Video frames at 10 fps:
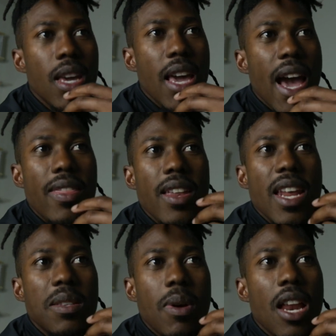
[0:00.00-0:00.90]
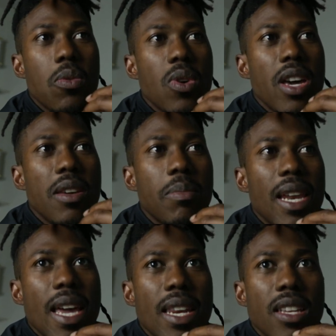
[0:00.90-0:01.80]
And I think that's probably what it
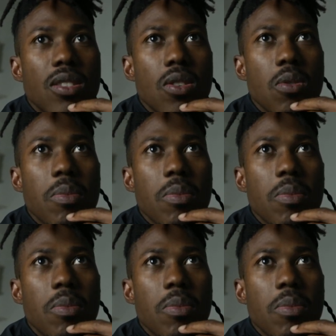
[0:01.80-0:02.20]
played into.